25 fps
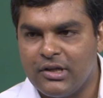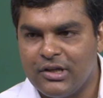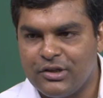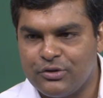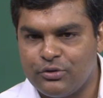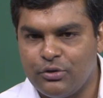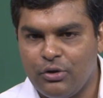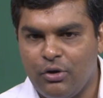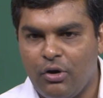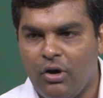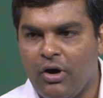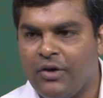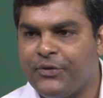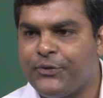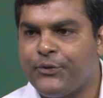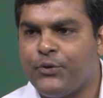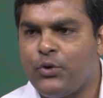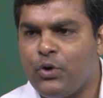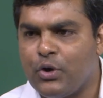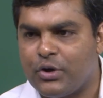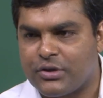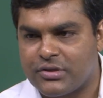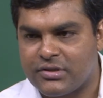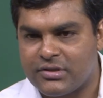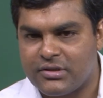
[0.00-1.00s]
So of
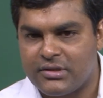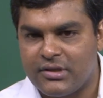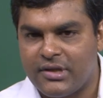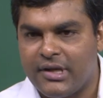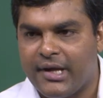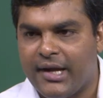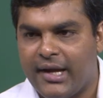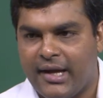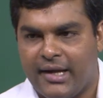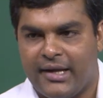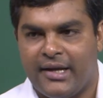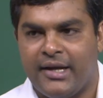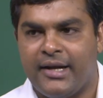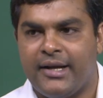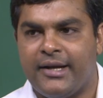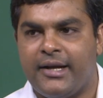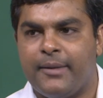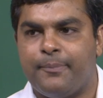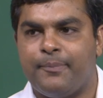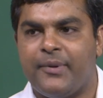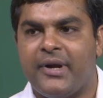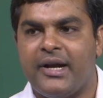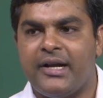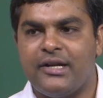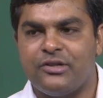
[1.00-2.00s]
course it
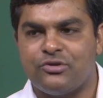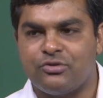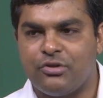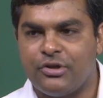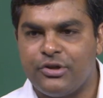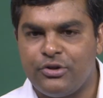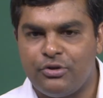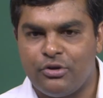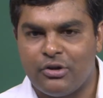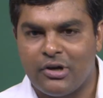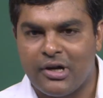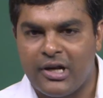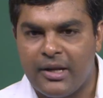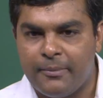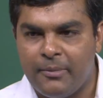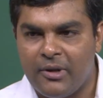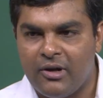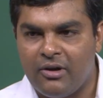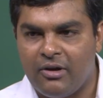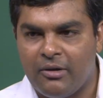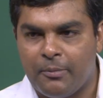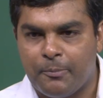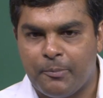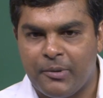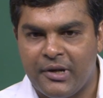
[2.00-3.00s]
depends on your
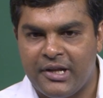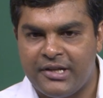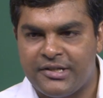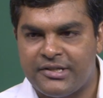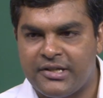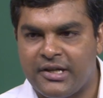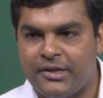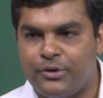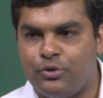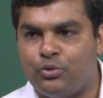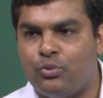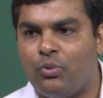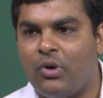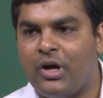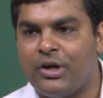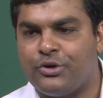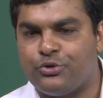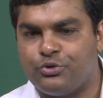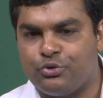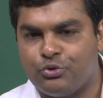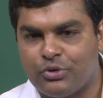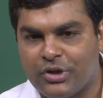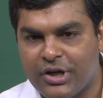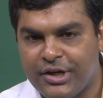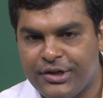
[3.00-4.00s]
level of pleasure, you
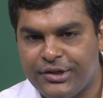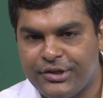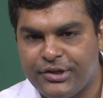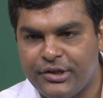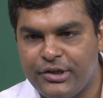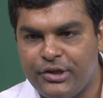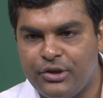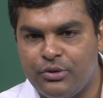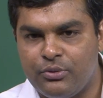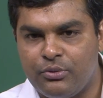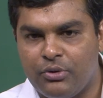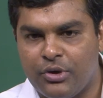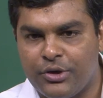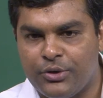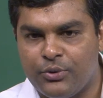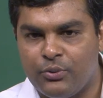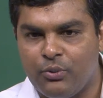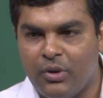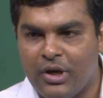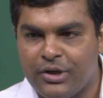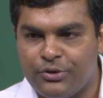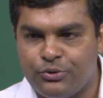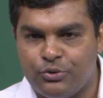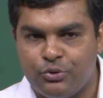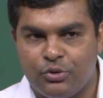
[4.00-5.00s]
want to continue or you
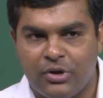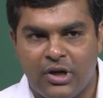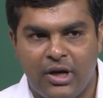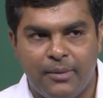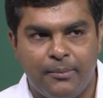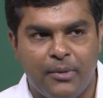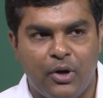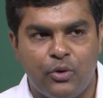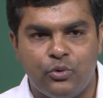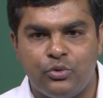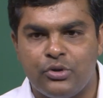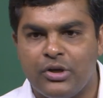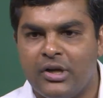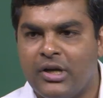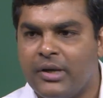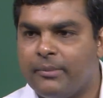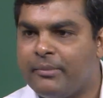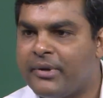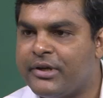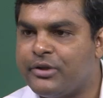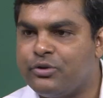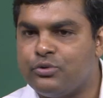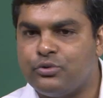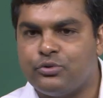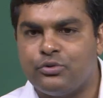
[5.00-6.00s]
want to come out,
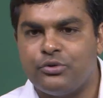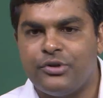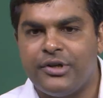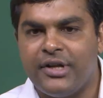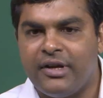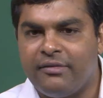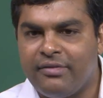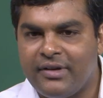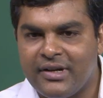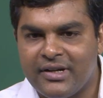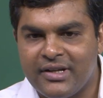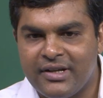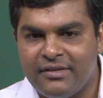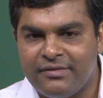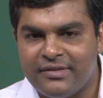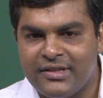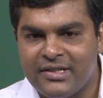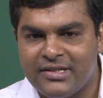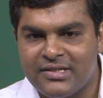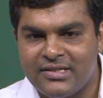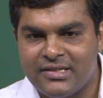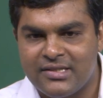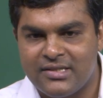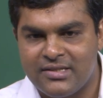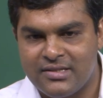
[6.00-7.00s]
but you should never give
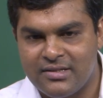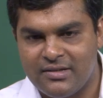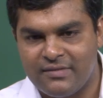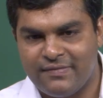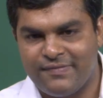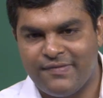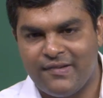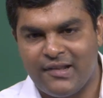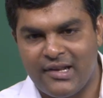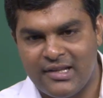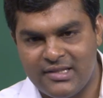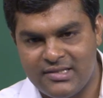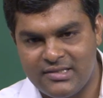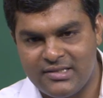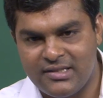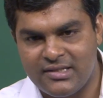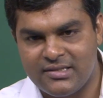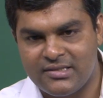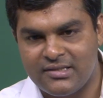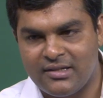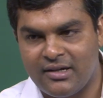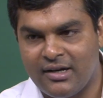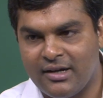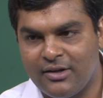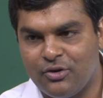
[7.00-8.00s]
this
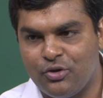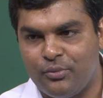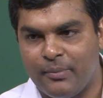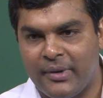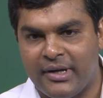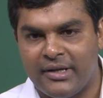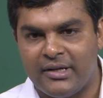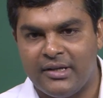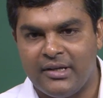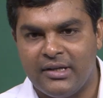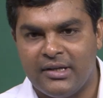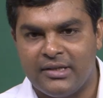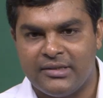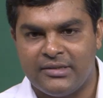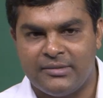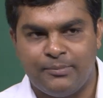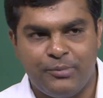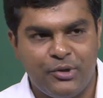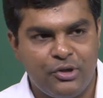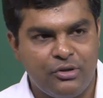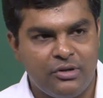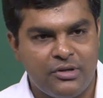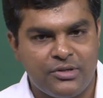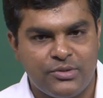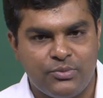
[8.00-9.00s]
fallacious argument
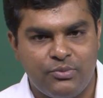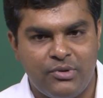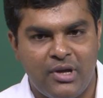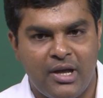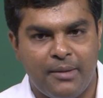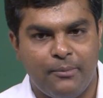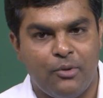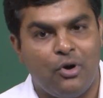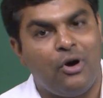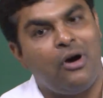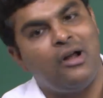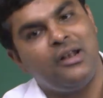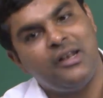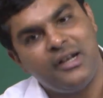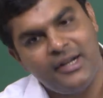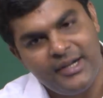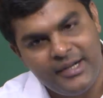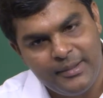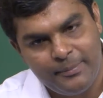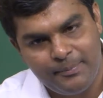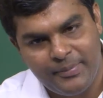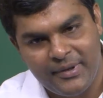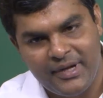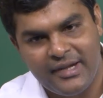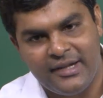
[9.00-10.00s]
because we have
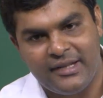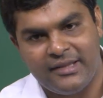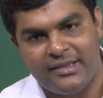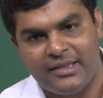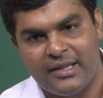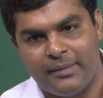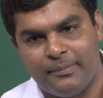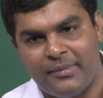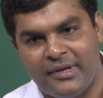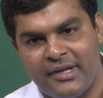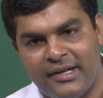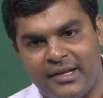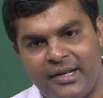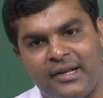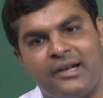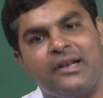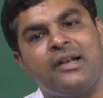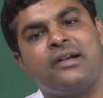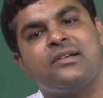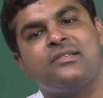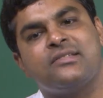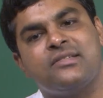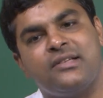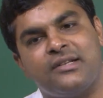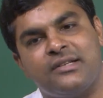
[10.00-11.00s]
already paid in the beginning,
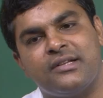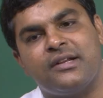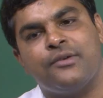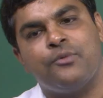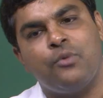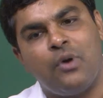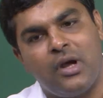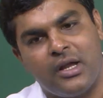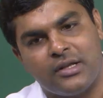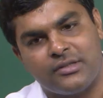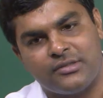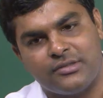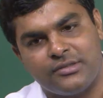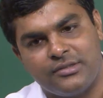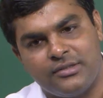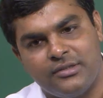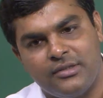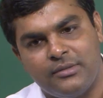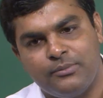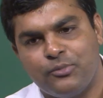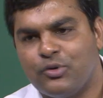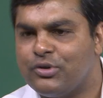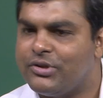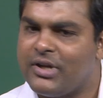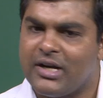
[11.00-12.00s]
let's sit and watch.
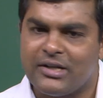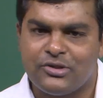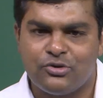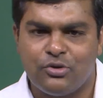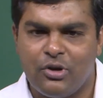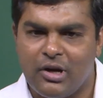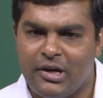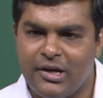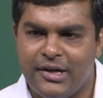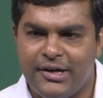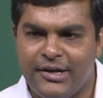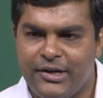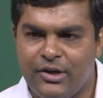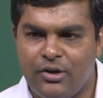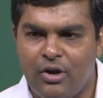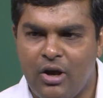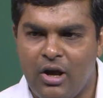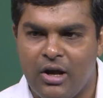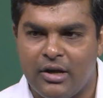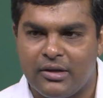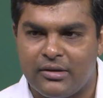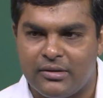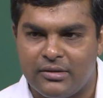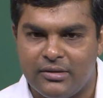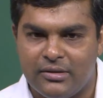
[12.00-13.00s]
So that's already
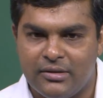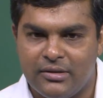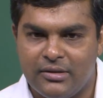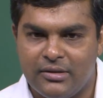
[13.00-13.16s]
gone.